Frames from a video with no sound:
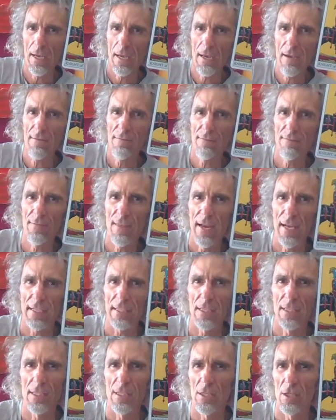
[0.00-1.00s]
if
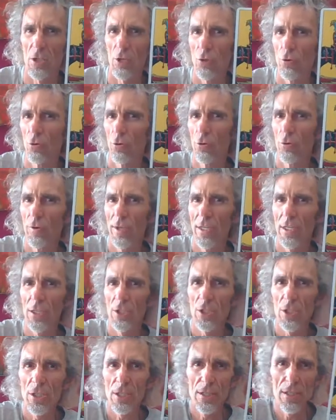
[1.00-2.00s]
that's your
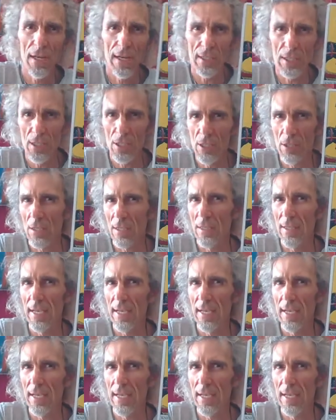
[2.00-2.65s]
energy, that's